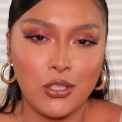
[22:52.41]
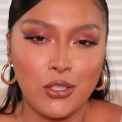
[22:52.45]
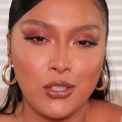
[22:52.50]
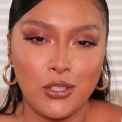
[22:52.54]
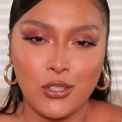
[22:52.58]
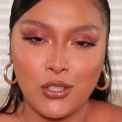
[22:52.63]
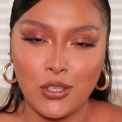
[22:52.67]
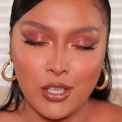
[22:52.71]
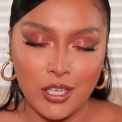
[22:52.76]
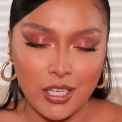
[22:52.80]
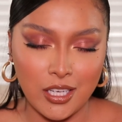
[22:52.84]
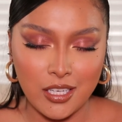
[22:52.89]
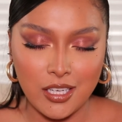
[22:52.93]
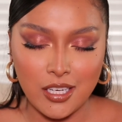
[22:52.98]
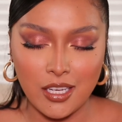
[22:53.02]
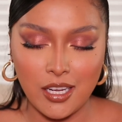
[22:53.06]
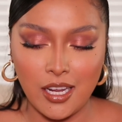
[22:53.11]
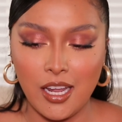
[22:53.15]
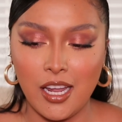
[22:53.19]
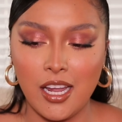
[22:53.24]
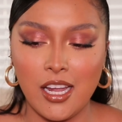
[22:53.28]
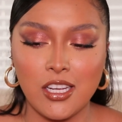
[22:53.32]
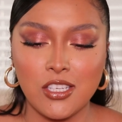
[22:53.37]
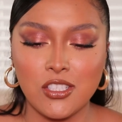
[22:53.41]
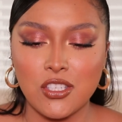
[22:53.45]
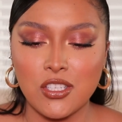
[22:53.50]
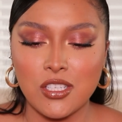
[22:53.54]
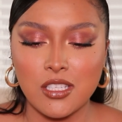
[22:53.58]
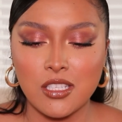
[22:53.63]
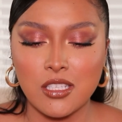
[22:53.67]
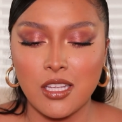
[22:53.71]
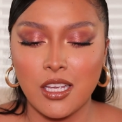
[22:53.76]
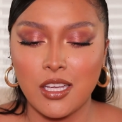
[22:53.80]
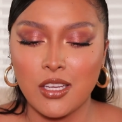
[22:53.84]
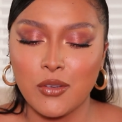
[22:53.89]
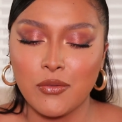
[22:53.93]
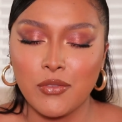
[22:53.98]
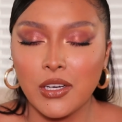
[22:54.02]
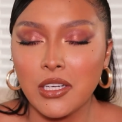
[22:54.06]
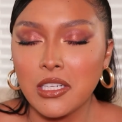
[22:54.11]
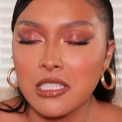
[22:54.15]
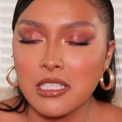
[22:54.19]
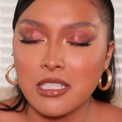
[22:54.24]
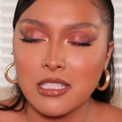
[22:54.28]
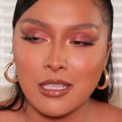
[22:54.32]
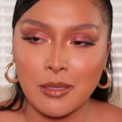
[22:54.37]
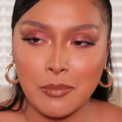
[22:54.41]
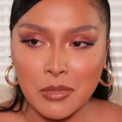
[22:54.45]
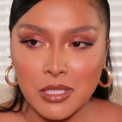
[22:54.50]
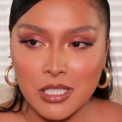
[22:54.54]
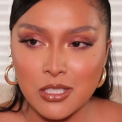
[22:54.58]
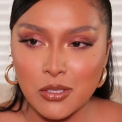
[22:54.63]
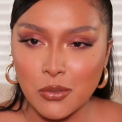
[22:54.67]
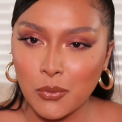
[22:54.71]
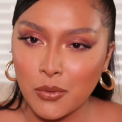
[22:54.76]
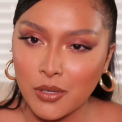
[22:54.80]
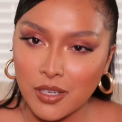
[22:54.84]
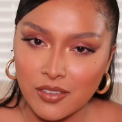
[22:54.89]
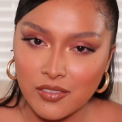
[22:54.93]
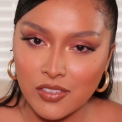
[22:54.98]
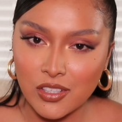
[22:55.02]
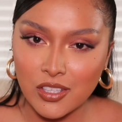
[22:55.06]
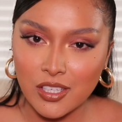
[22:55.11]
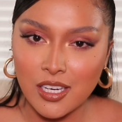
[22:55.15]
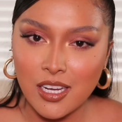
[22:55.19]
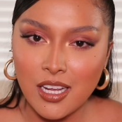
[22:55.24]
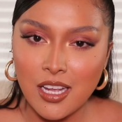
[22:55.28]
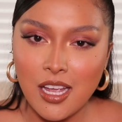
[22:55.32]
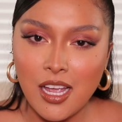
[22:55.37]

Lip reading: good and just like very seamless or whatever.